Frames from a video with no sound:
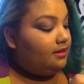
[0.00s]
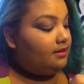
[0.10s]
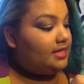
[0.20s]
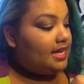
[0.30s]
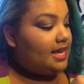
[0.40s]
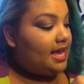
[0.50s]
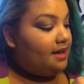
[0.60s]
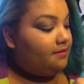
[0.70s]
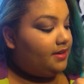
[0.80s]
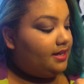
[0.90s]
they
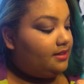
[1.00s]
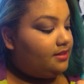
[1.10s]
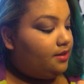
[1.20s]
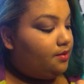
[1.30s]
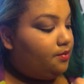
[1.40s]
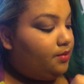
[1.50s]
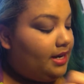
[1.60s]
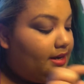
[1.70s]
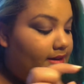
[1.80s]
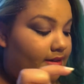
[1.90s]
have it
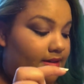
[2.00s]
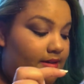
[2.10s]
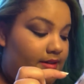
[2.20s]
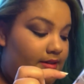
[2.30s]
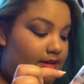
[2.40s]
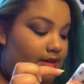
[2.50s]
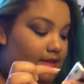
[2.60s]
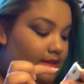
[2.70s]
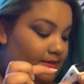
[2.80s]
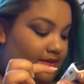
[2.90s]
where,
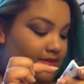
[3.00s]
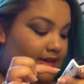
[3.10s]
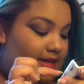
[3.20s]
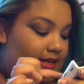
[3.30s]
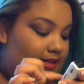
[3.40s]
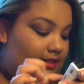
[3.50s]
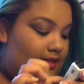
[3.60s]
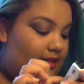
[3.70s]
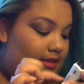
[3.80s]
let me find it.